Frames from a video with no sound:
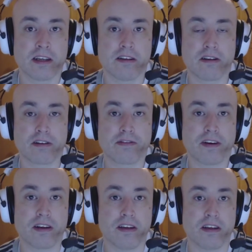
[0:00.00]
you've got to
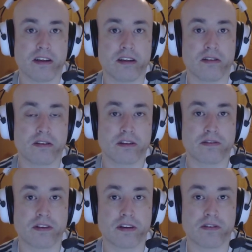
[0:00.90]
fight. You know, you've got to
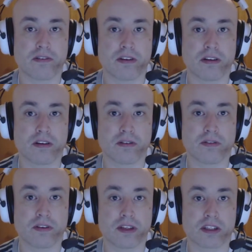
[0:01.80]
fight for
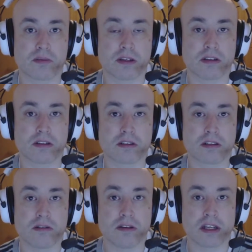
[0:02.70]
this, because
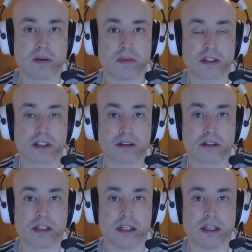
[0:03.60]
you only get one shot
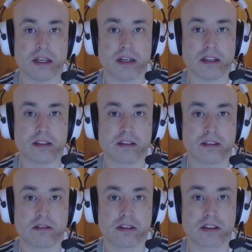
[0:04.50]
at it, and
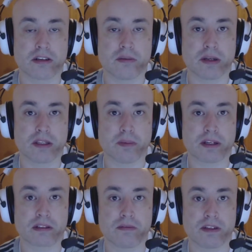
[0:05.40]
you've got to try and make the
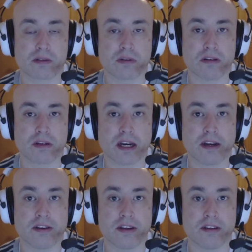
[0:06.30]
best of it as what you
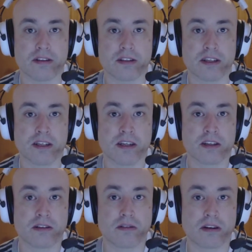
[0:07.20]
can. And
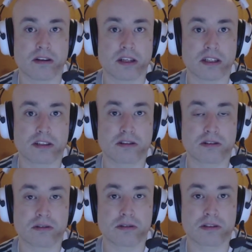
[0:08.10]
there are like
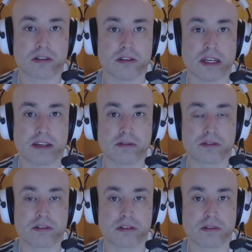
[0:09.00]
struggles and
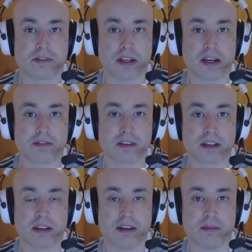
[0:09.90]
hills and stuff that you have to
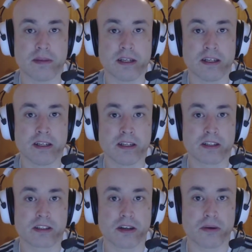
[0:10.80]
climb.
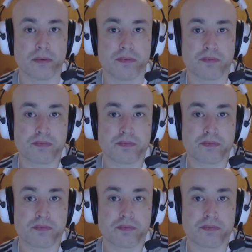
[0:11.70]
So